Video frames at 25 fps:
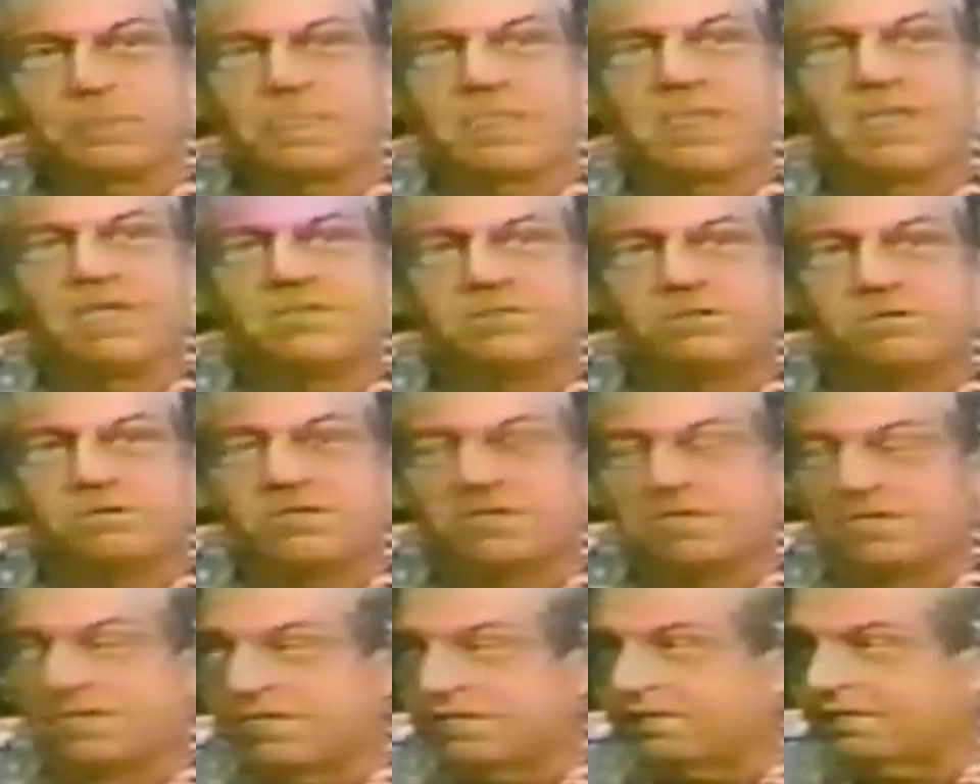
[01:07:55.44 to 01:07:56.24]
So they
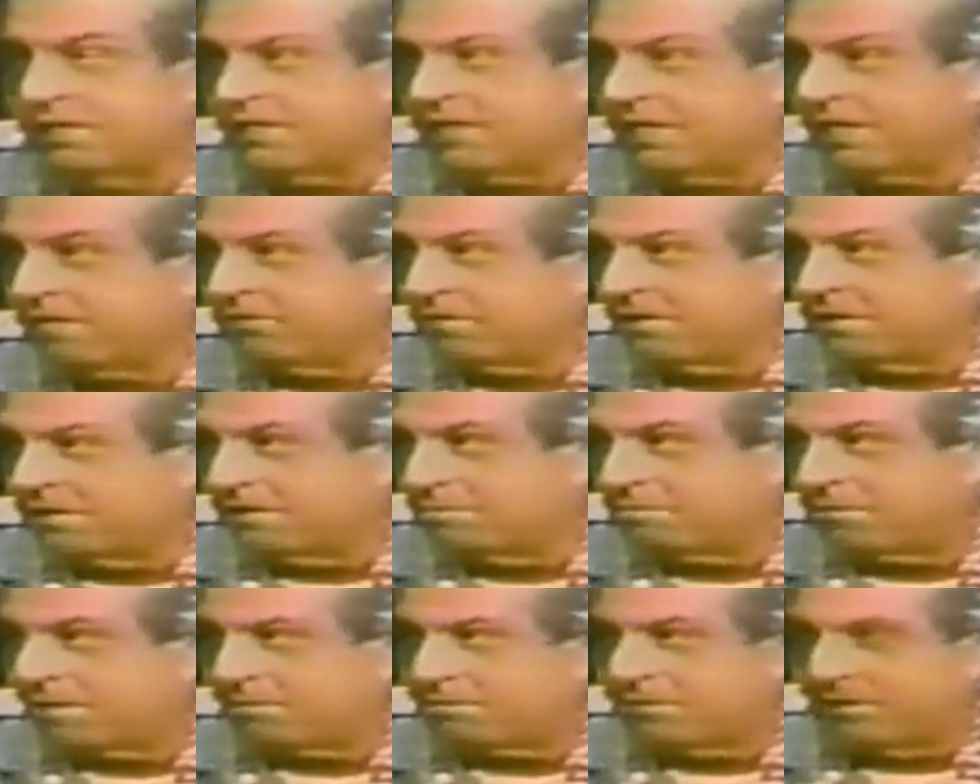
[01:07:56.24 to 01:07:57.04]
didn't, never heard my
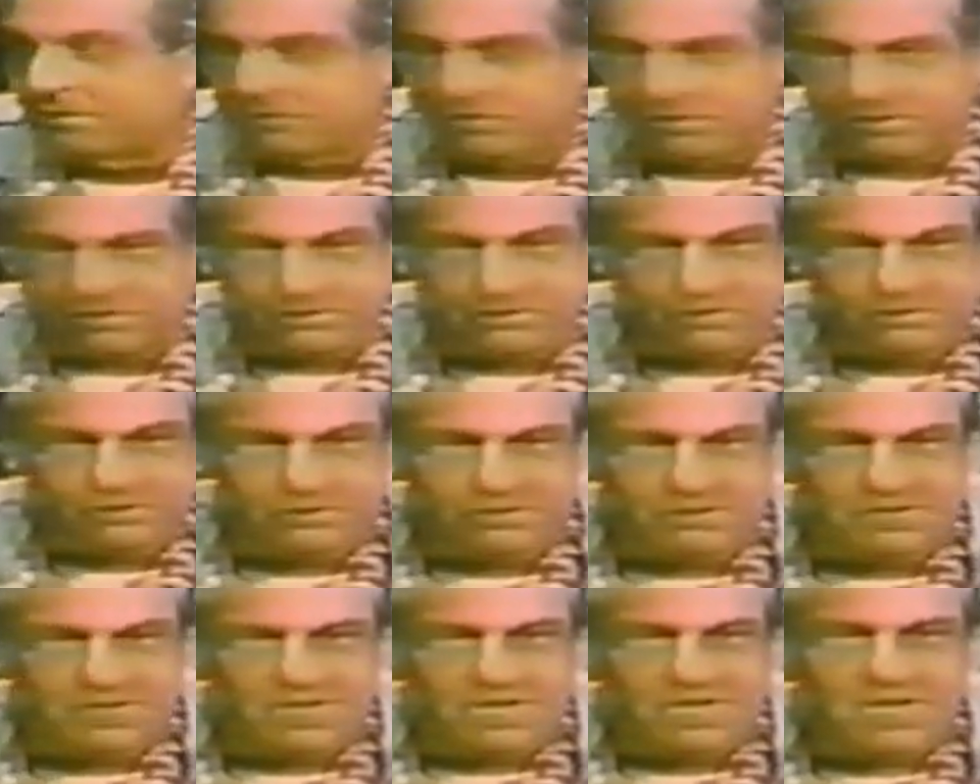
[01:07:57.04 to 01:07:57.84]
motions,
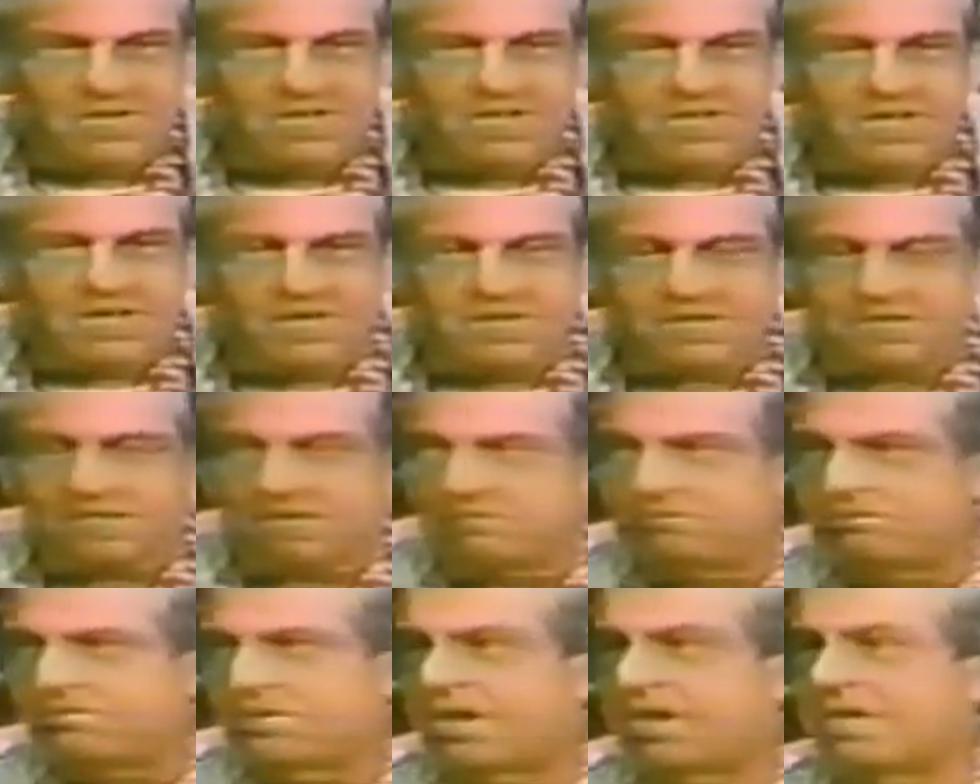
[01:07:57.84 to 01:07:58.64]
and they
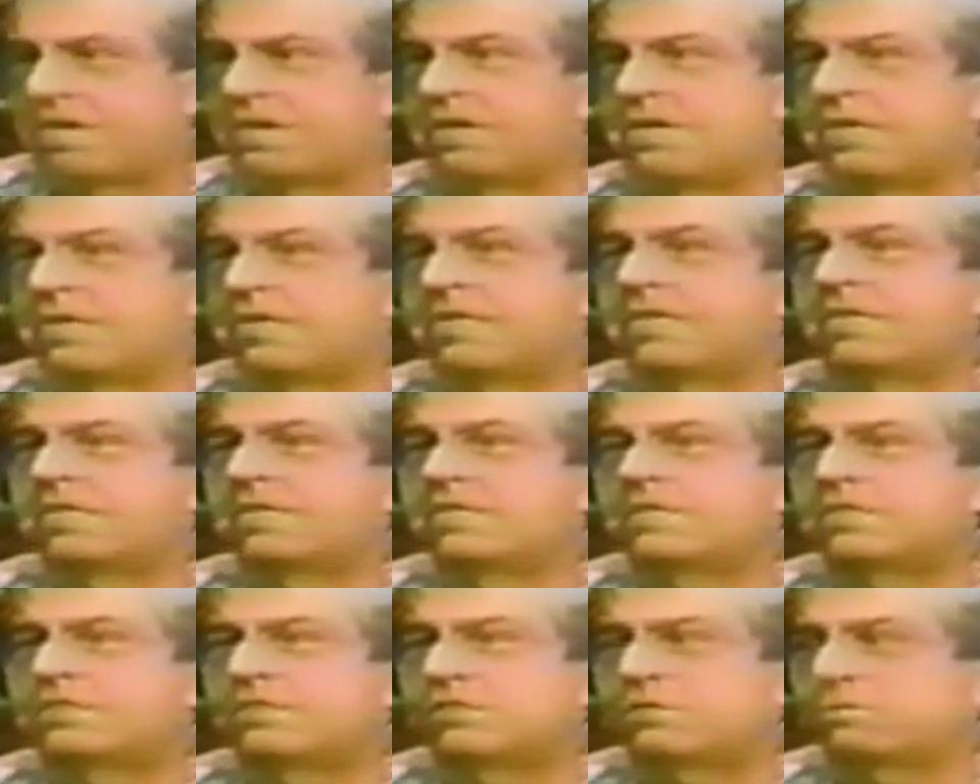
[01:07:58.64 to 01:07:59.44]
finally
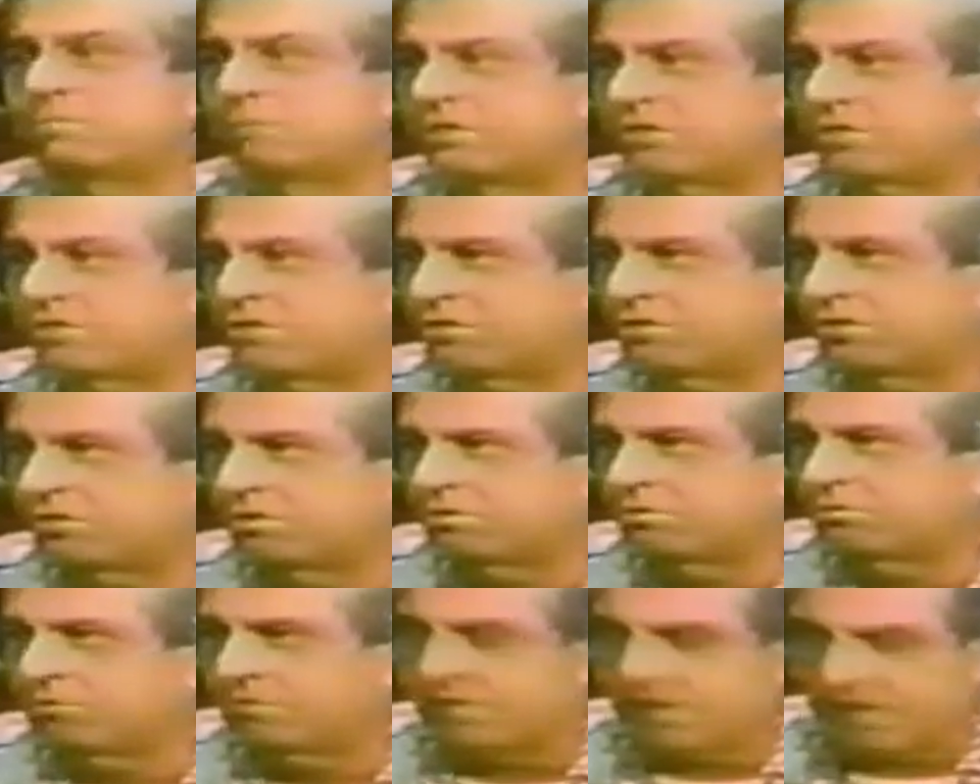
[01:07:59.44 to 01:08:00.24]
dismissed the suit
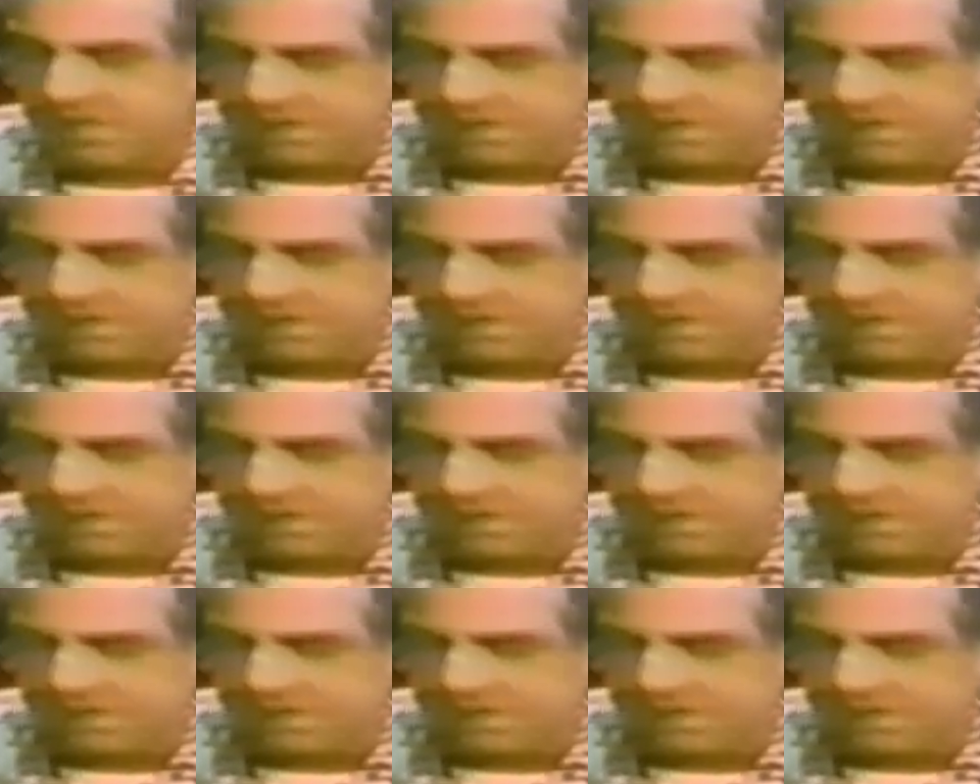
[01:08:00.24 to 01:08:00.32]
without a